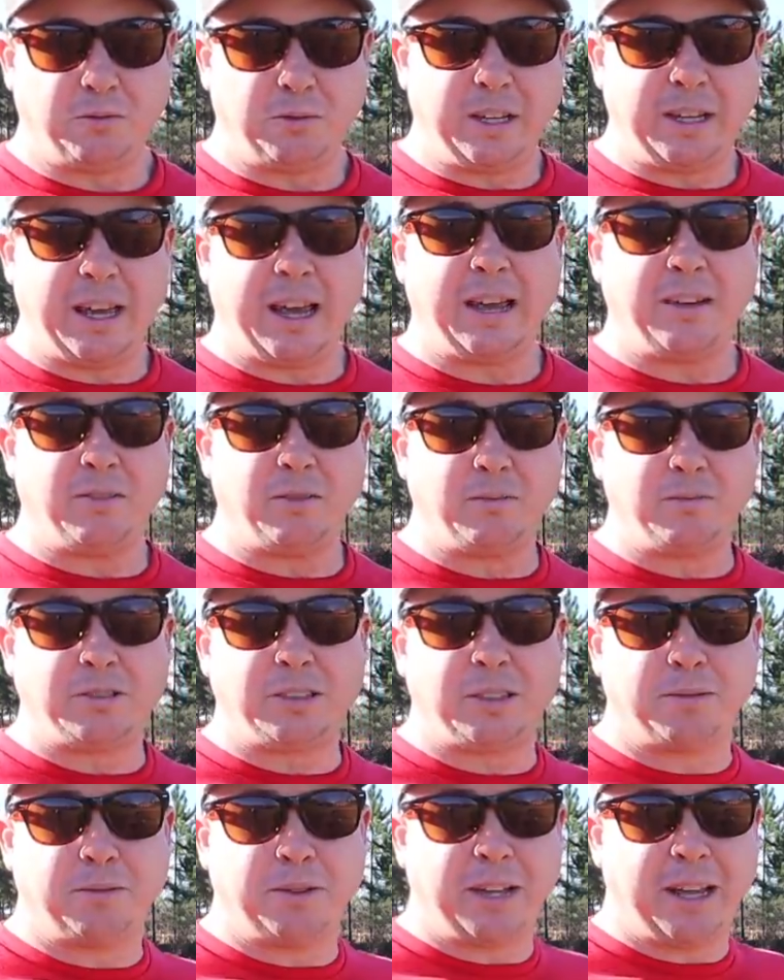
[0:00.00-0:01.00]
We gave them
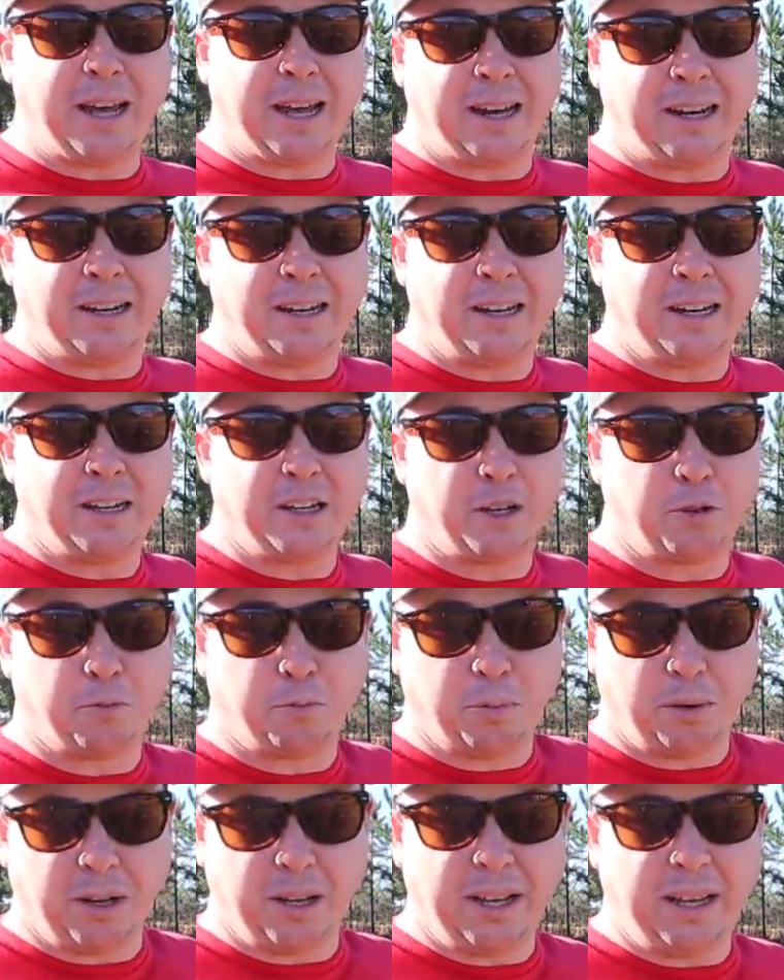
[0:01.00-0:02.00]
some of that
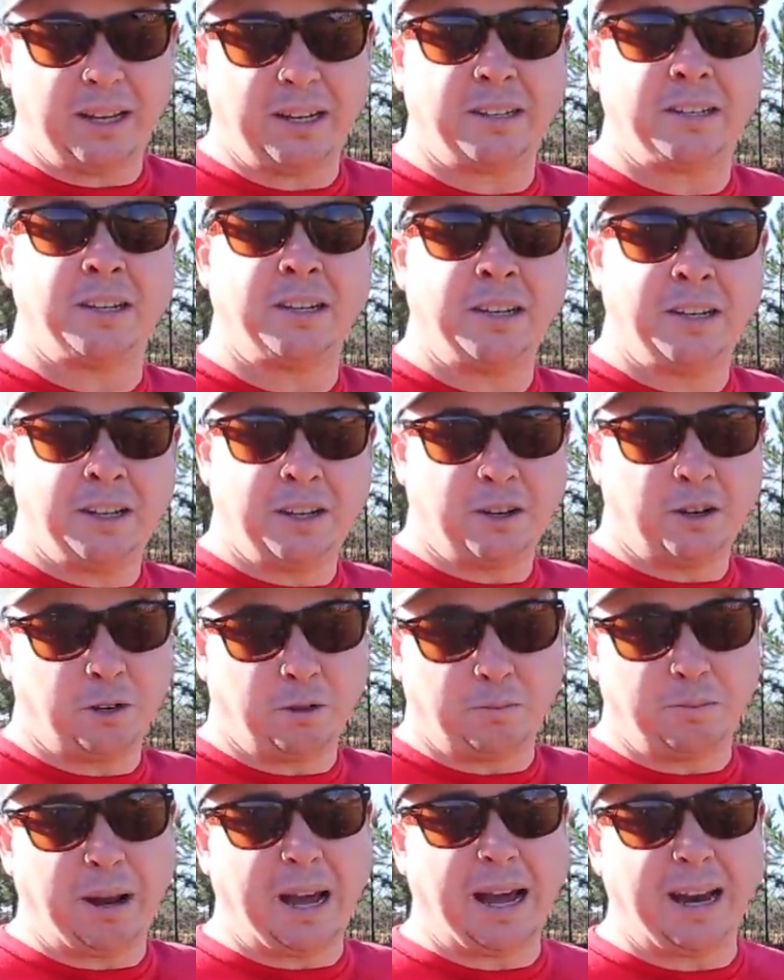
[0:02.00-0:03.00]
complete
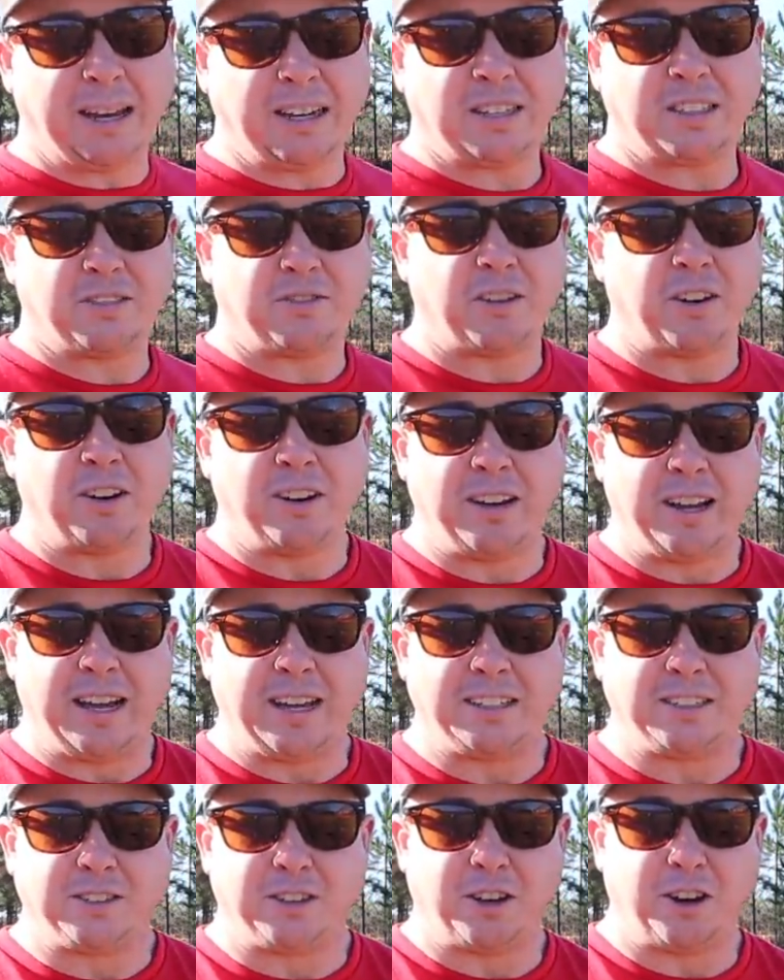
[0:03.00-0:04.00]
or balanced
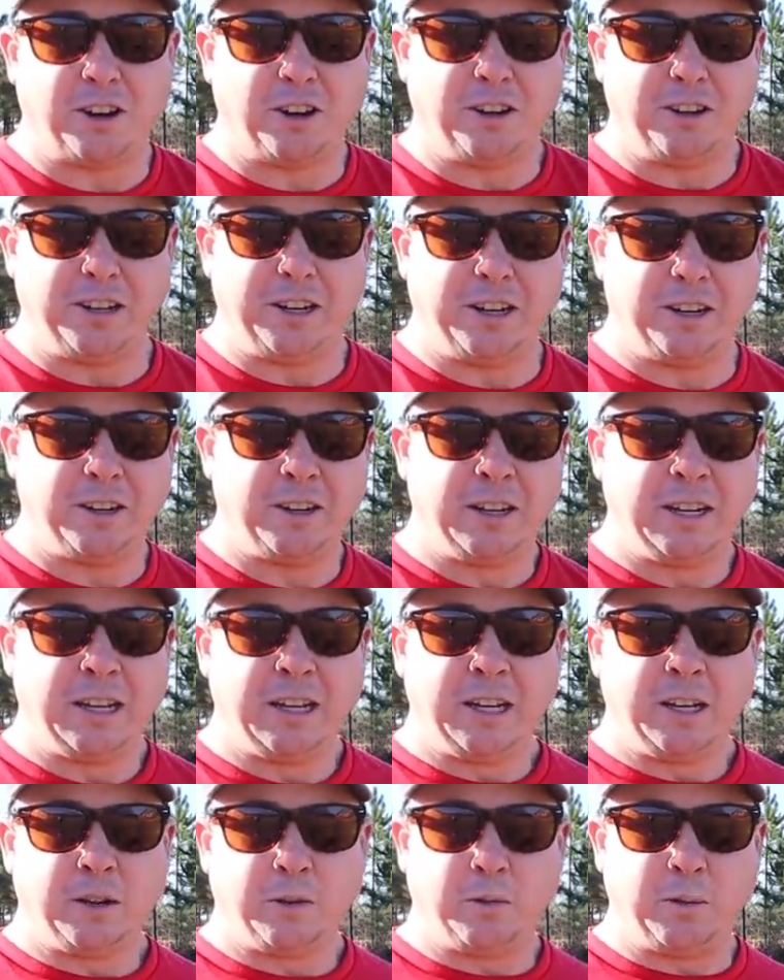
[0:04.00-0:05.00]
fertilizer earlier
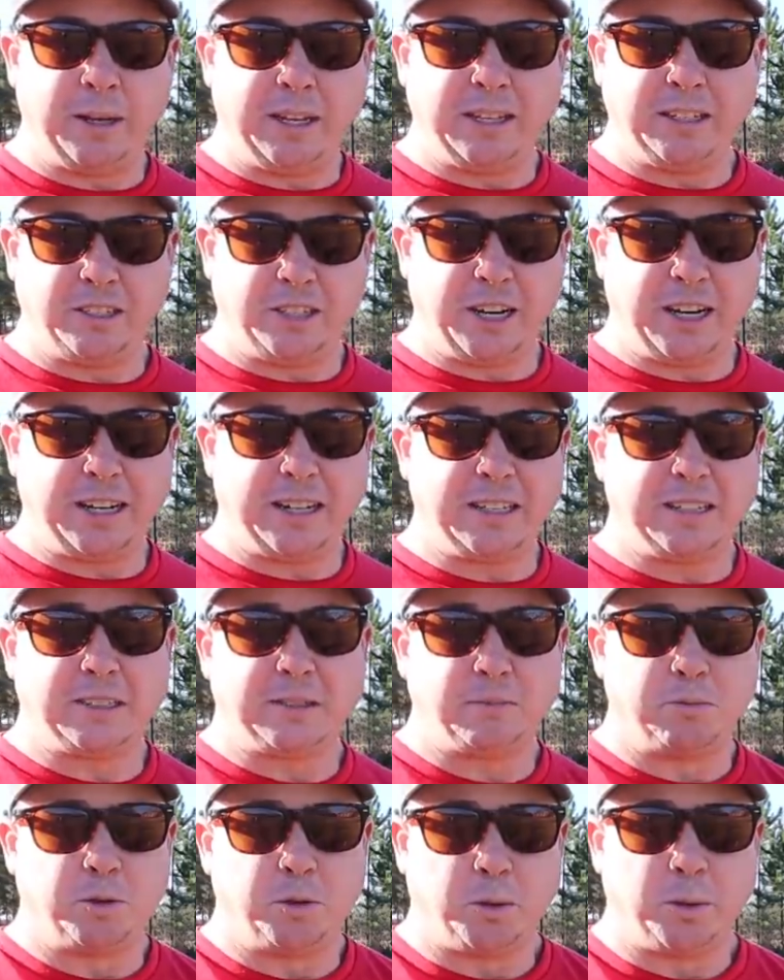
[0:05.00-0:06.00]
we injected
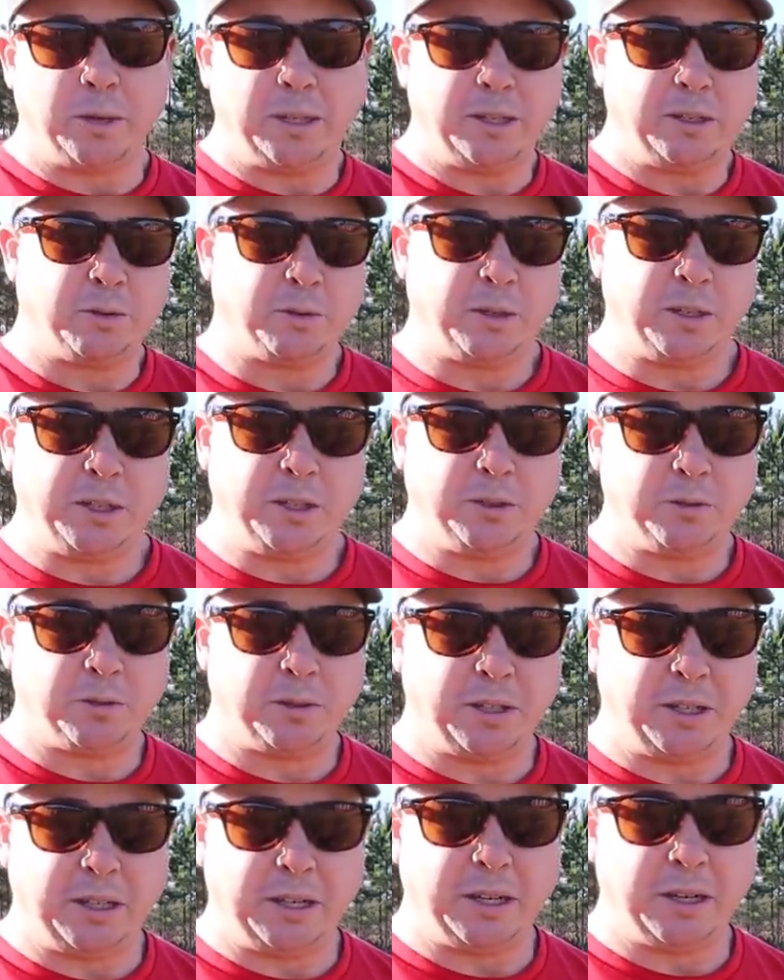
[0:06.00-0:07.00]
some
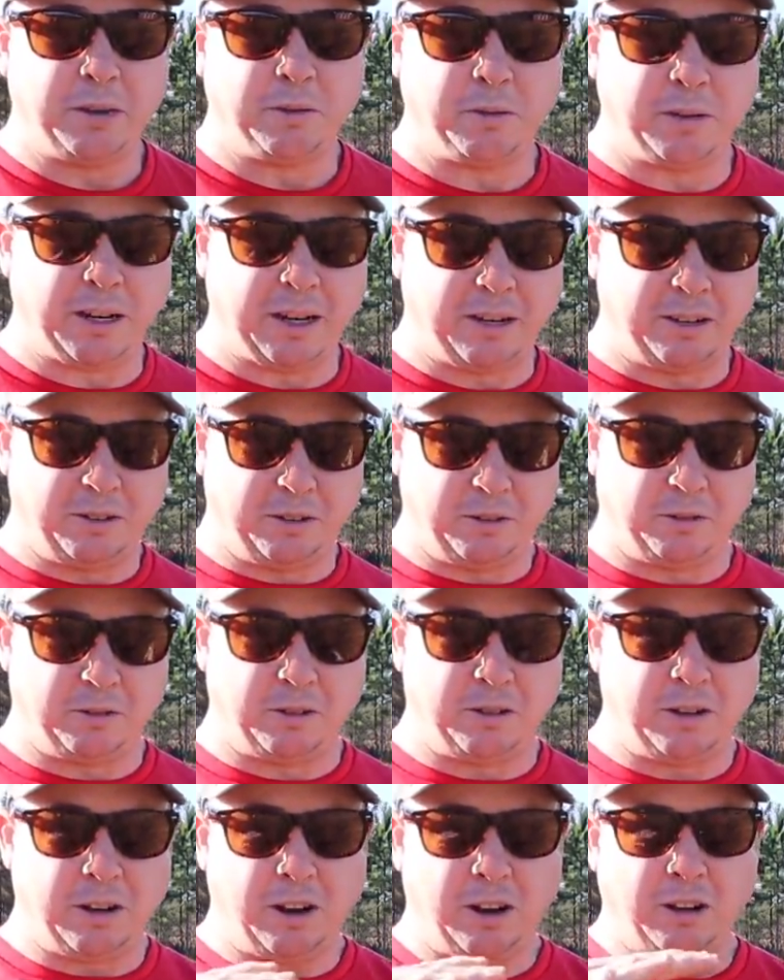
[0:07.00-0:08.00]
20-20-20 with our little
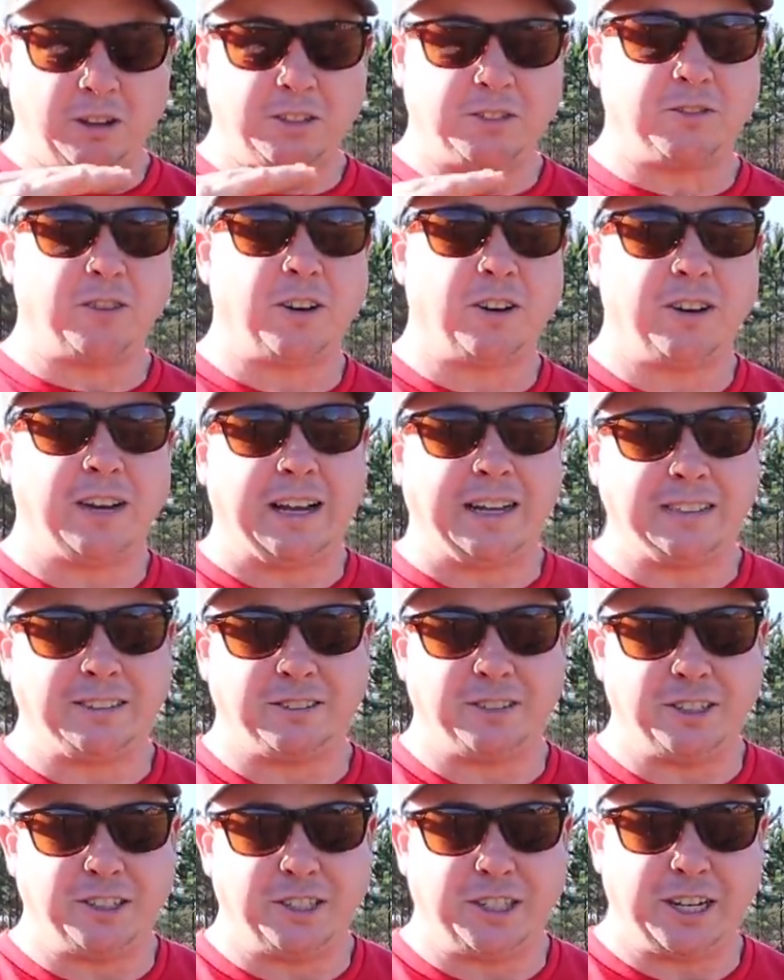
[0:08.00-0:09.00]
Hoss
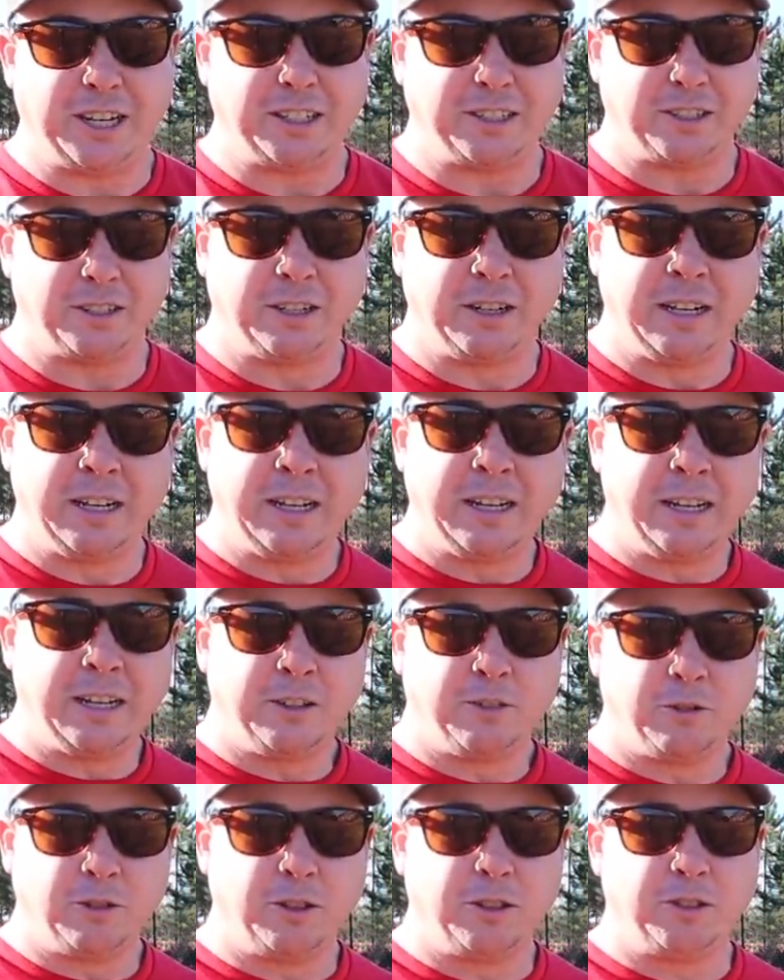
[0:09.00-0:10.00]
fertilizer injector
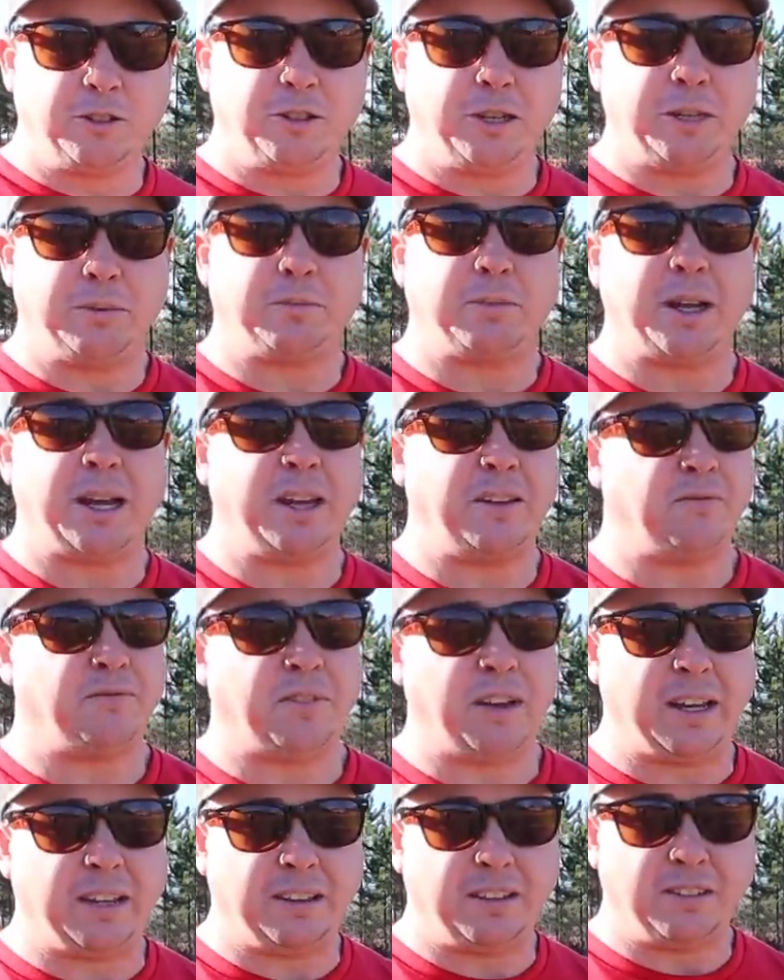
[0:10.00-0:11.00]
through the drip tape,
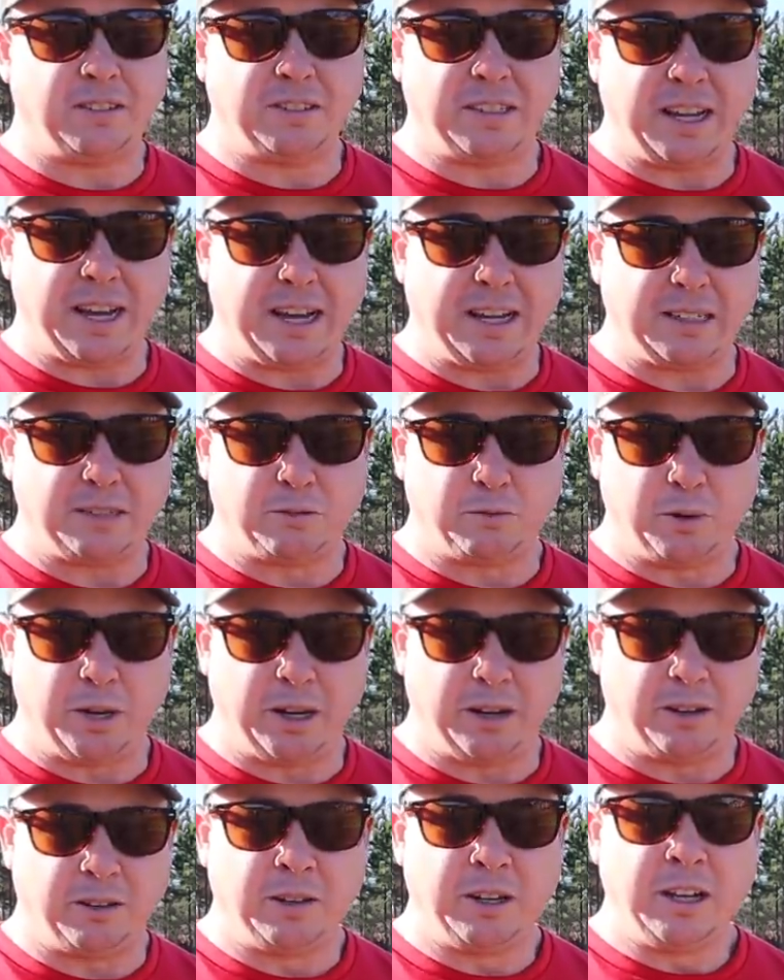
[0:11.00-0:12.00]
fed those guys
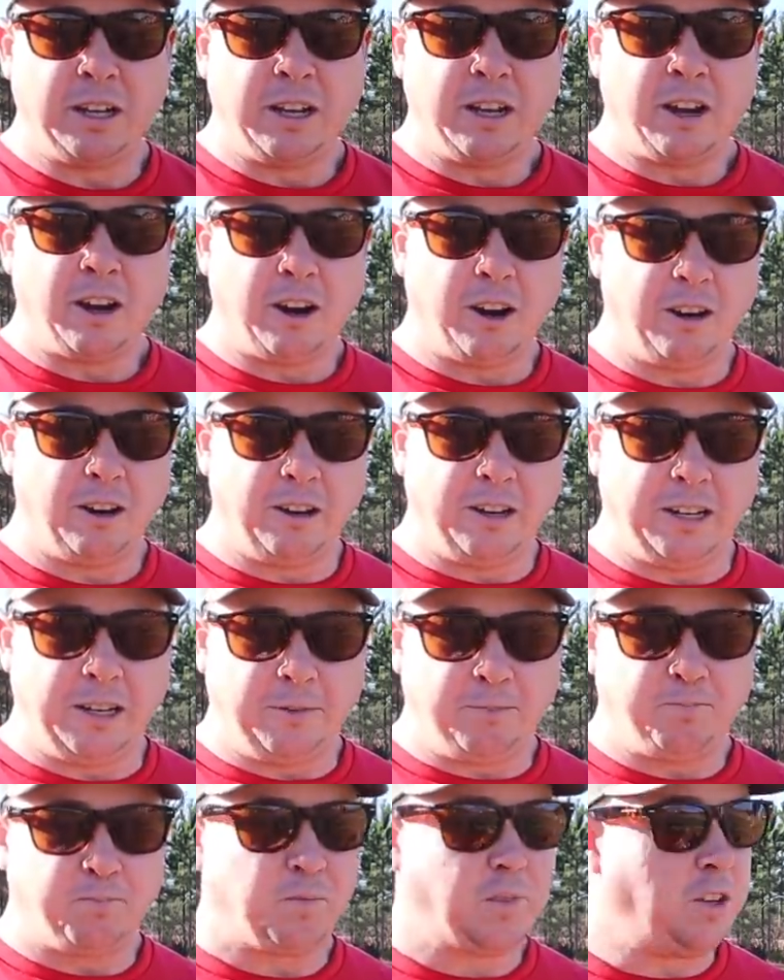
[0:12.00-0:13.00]
well early.